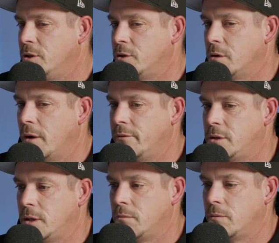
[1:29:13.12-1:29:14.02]
in general,
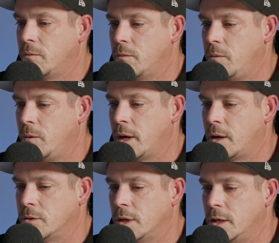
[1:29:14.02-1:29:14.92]
obviously, like I
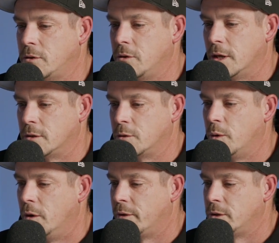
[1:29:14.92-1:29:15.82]
was saying, in
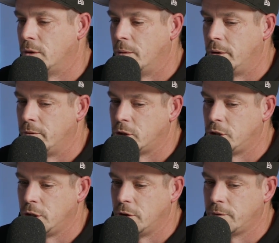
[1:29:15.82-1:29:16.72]
2012, they took a bit of a
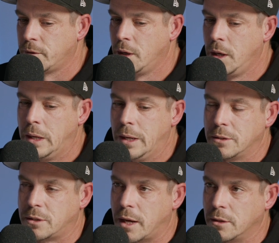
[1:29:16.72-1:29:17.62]
shift,
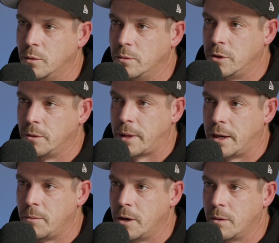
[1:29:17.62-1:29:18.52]
started to adopt that
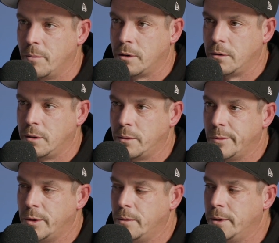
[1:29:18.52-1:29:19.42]
American model a little
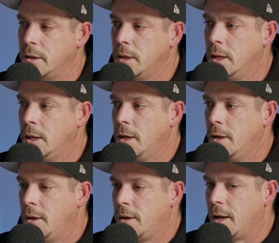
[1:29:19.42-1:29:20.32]
more, but
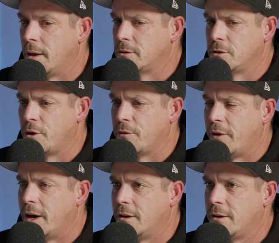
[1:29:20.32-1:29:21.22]
yeah, it's not a
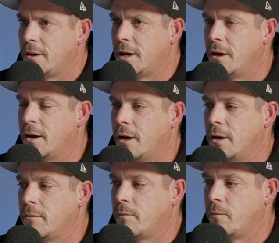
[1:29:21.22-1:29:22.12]
fad. And I,
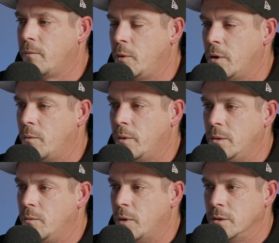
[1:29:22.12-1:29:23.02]
you know,
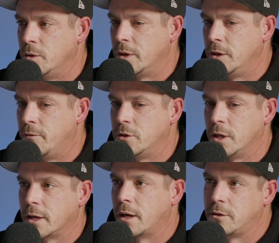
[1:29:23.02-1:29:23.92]
when I was doing interviews, they're
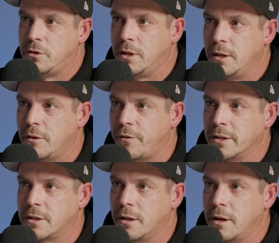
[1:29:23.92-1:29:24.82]
like, "Do you think this
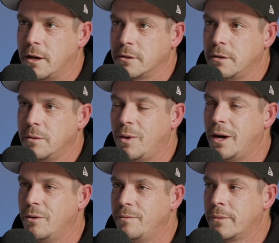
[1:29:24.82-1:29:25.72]
fad's going to last?" Well,